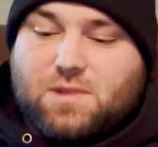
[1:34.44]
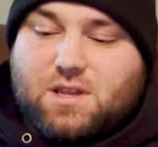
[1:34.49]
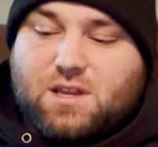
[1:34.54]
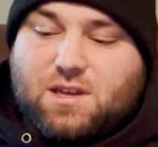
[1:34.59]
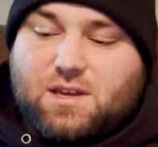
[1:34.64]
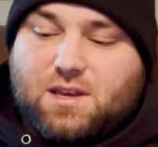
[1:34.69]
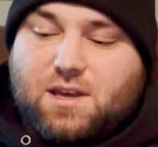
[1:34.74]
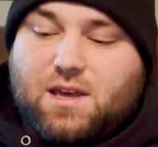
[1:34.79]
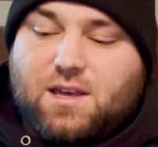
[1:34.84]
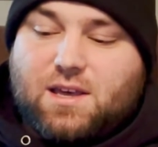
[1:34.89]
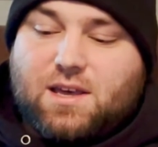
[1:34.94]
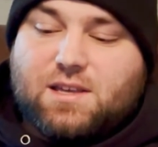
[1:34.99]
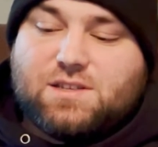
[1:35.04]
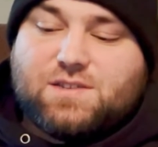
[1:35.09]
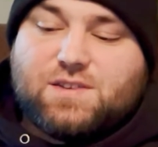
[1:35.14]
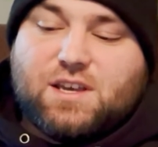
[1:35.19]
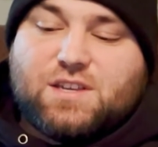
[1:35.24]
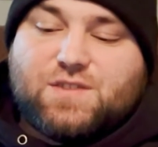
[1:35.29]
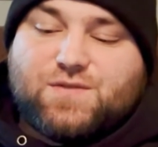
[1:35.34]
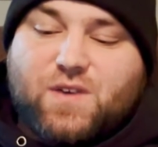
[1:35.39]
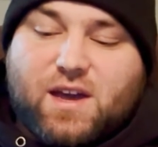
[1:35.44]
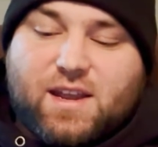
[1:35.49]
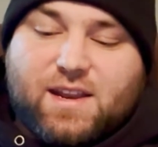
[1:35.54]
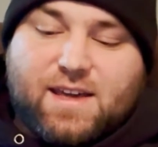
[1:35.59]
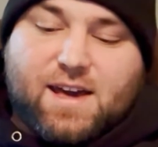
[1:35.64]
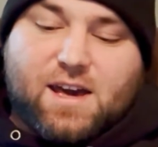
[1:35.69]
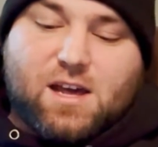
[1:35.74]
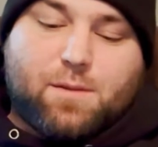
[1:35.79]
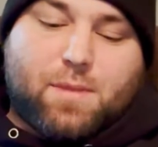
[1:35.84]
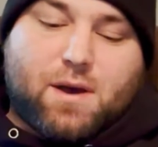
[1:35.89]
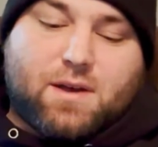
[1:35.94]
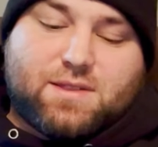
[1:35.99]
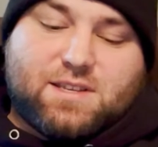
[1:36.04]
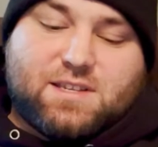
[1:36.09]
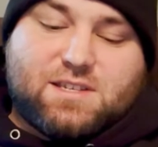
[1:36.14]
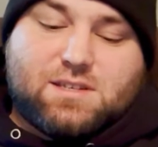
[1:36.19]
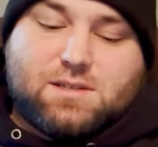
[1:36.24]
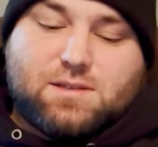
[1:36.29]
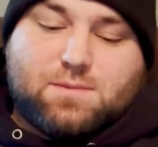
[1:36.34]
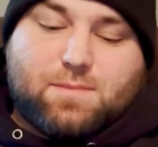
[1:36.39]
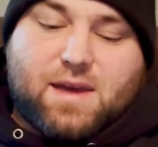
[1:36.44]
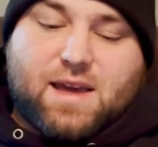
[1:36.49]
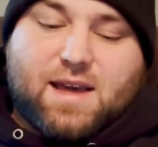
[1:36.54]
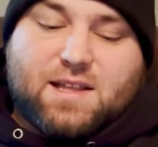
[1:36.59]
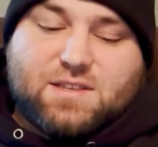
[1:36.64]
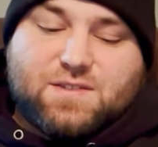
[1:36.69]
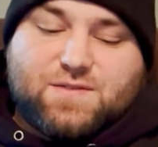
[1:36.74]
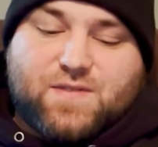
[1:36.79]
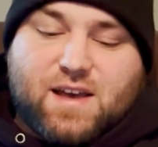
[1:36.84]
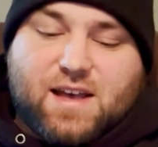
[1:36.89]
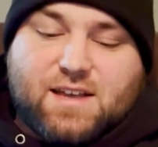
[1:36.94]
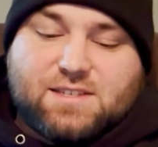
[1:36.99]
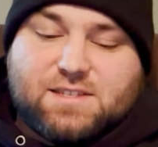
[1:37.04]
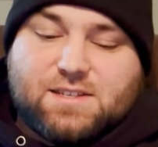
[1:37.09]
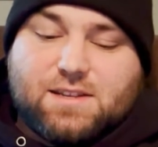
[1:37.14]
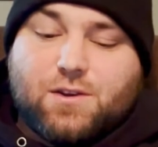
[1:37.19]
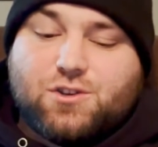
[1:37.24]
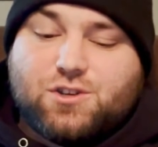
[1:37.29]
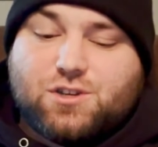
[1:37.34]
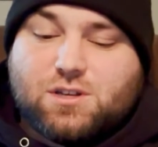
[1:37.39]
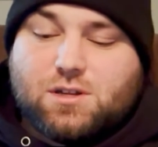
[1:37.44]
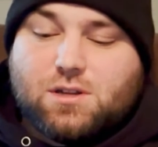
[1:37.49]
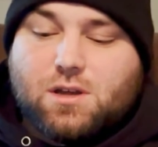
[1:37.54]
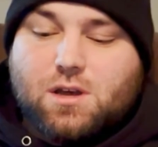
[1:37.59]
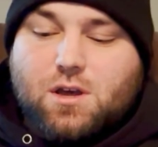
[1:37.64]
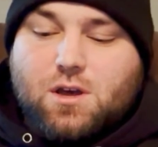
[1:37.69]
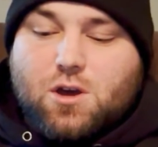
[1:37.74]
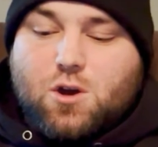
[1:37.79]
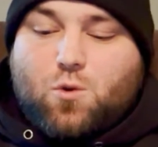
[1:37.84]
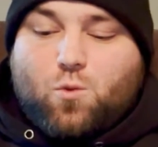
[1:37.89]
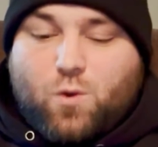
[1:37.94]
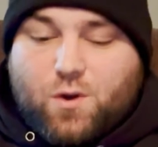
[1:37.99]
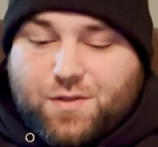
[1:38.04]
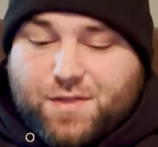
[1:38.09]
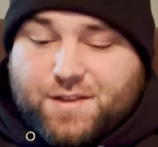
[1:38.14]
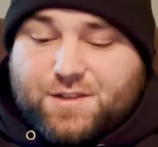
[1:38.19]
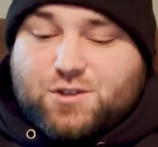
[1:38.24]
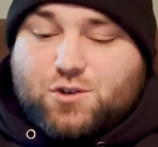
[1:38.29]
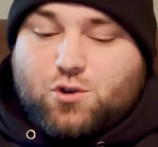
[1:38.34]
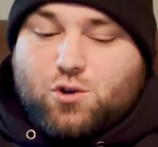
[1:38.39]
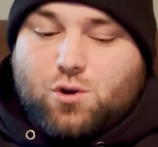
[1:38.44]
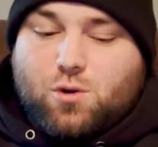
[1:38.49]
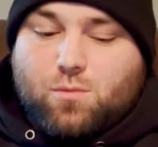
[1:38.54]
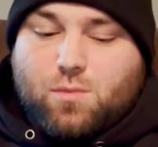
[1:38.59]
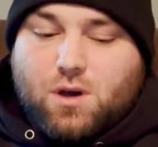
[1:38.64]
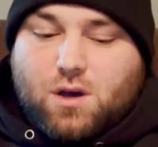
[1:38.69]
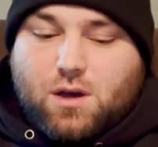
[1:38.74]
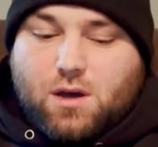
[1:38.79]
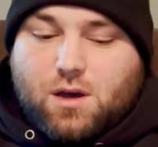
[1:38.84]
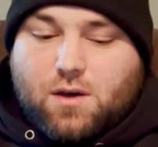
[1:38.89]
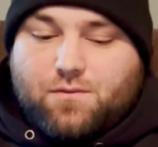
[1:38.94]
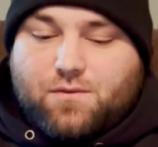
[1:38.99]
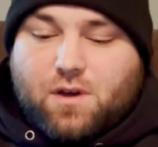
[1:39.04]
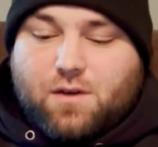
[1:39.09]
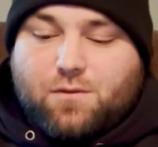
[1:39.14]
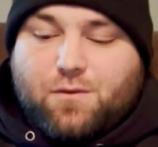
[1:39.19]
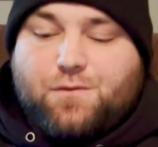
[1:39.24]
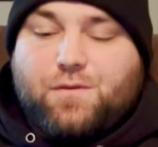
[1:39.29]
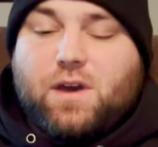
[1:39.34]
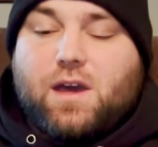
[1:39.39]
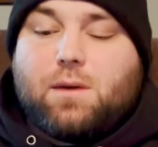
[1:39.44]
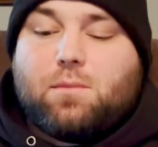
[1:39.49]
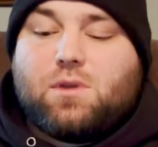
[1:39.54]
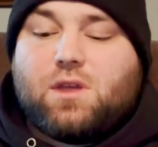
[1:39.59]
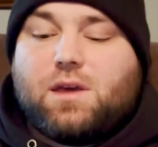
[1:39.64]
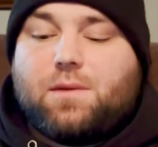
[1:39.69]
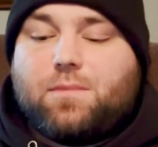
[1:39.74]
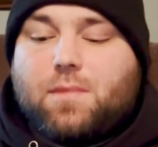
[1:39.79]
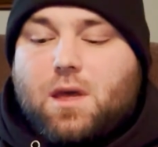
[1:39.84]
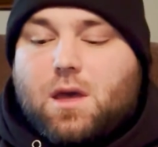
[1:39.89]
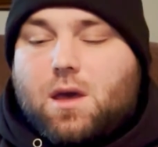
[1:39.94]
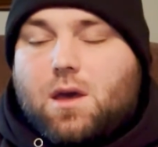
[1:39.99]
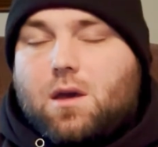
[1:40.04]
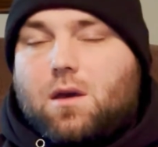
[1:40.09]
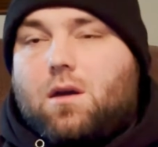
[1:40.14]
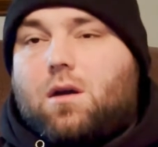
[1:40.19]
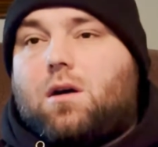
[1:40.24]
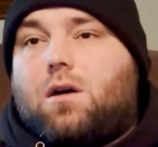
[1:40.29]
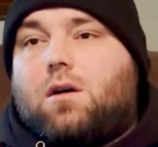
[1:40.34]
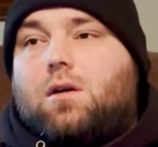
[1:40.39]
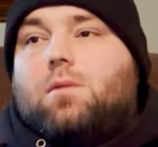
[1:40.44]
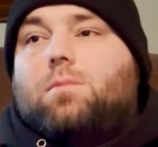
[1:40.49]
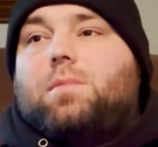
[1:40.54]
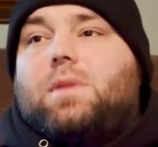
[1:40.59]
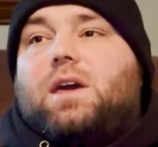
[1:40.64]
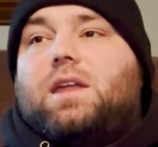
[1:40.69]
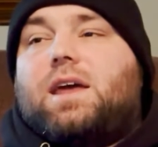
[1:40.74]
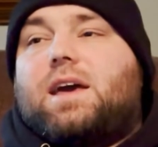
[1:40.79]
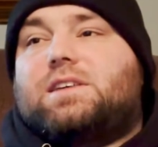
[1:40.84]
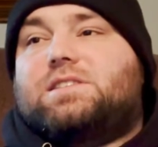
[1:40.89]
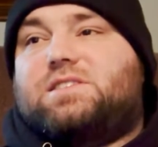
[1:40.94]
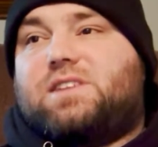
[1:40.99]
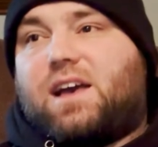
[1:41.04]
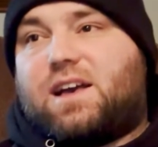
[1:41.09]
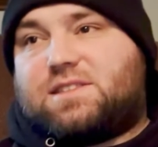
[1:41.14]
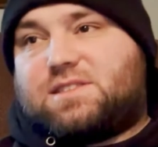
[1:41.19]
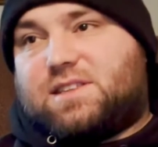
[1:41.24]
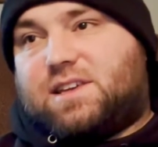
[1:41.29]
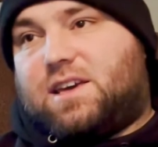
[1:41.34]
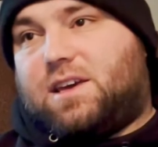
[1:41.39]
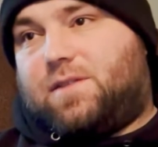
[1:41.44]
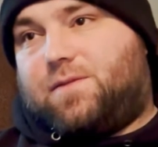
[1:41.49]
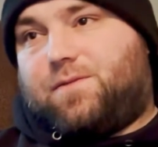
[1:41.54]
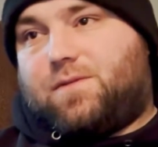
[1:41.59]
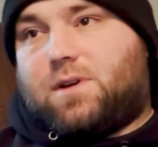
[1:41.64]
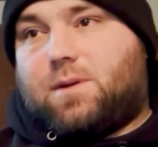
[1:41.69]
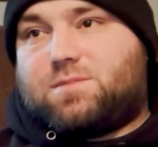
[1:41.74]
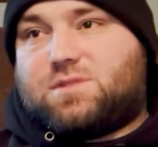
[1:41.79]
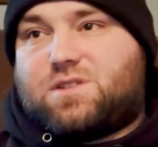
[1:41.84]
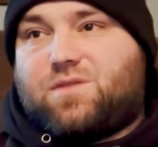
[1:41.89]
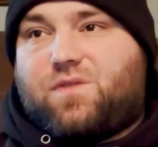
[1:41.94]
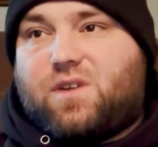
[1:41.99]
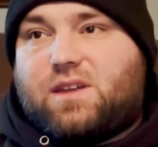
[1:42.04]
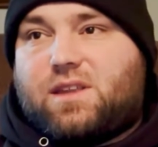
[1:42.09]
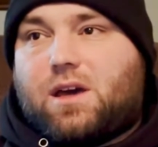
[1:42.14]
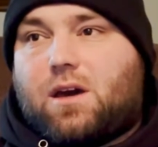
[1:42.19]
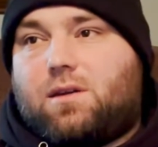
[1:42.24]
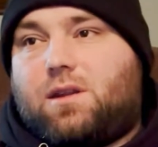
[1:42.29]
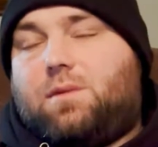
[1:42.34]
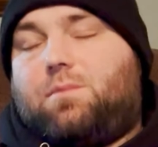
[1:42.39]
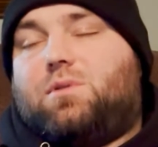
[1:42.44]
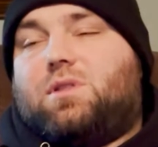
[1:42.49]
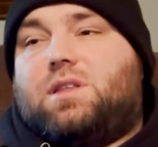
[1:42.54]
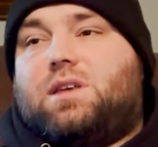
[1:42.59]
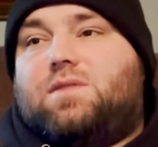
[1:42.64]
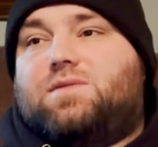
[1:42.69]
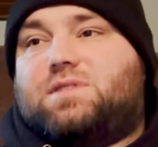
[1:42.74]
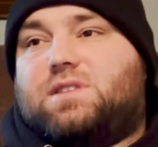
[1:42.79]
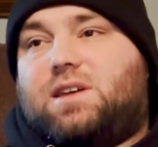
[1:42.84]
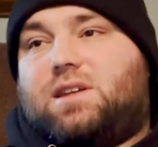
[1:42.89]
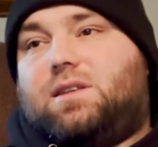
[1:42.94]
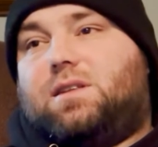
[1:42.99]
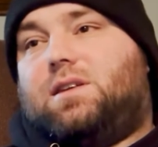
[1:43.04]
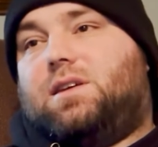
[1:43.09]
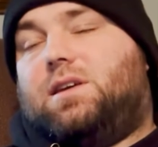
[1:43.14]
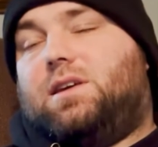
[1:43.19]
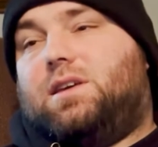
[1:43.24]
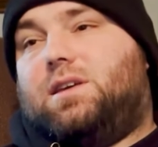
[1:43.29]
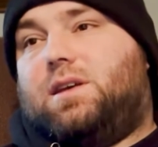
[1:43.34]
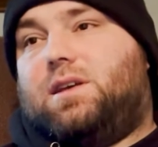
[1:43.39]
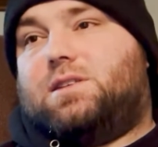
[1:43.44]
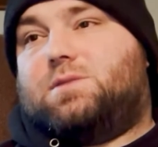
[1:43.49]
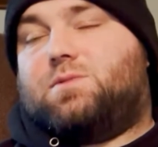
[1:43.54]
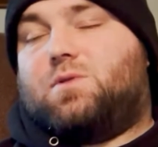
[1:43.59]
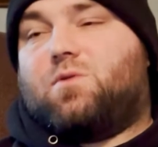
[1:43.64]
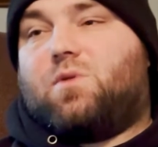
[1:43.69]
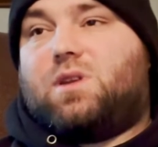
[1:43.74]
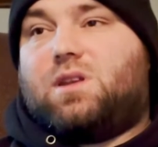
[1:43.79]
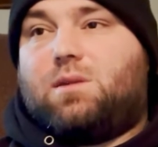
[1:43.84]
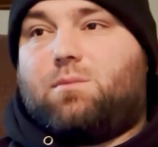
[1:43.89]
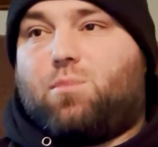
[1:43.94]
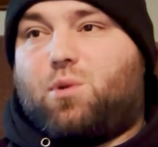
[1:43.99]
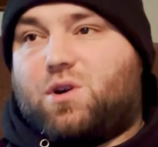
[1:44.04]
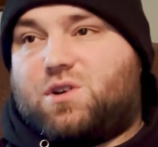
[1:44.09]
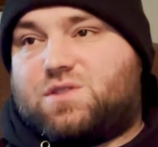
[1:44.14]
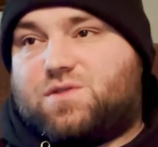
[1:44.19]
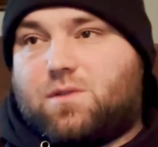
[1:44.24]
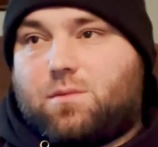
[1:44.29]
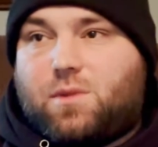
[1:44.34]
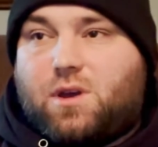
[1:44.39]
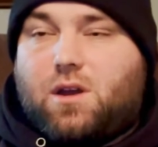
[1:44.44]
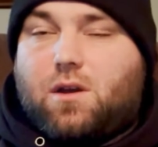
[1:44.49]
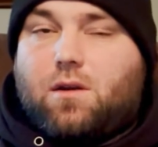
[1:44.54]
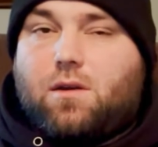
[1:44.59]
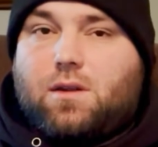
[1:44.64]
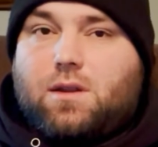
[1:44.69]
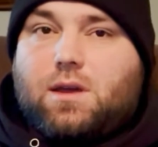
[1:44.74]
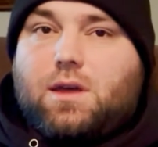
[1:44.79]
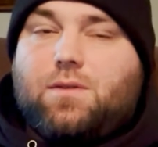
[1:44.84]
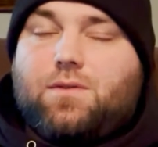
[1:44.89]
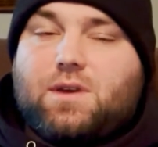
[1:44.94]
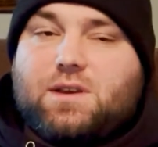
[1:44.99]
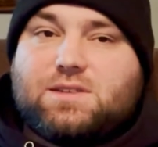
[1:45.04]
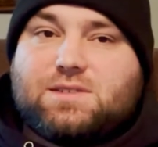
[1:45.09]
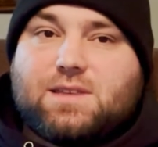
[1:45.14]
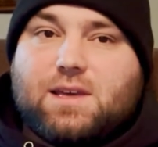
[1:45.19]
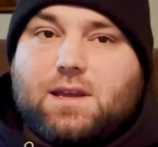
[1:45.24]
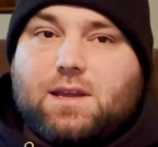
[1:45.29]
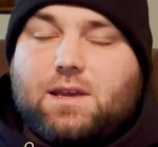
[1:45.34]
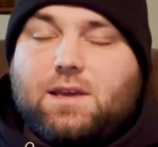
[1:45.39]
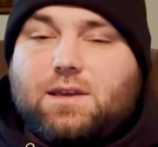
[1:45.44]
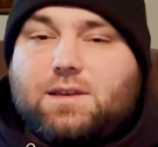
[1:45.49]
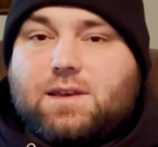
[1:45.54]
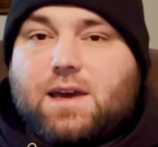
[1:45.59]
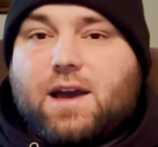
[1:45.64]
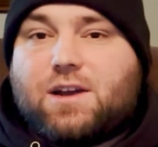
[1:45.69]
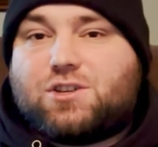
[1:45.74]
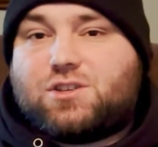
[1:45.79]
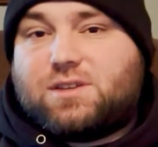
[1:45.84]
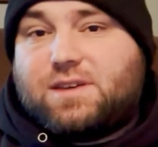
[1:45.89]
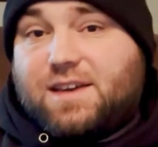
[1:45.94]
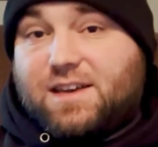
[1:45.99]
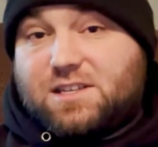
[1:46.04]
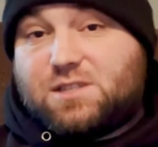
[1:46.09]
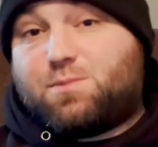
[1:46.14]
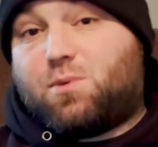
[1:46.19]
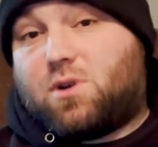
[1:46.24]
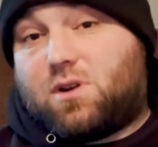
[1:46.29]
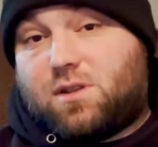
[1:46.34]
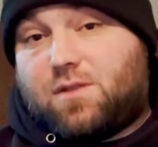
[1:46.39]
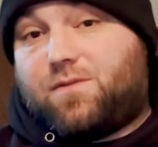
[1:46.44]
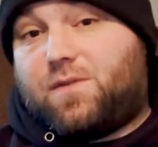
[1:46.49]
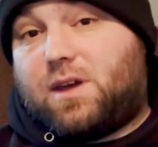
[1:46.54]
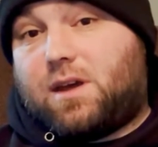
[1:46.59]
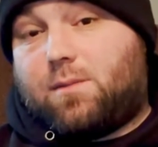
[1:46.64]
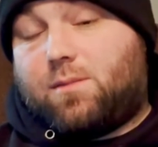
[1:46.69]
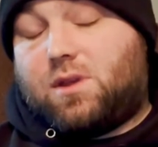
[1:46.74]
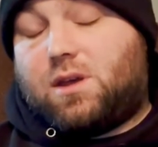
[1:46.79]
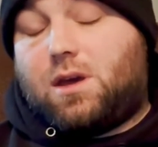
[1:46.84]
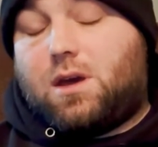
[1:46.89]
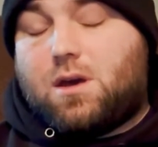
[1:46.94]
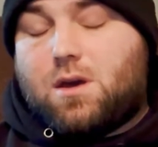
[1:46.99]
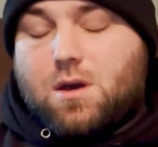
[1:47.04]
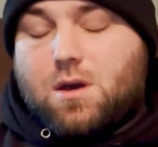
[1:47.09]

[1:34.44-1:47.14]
is finding out about this man's fascination with the tomb of a family. And as the kid comes to find out, he believes that he's been reading books from here, and he thinks that he actually is part of the family.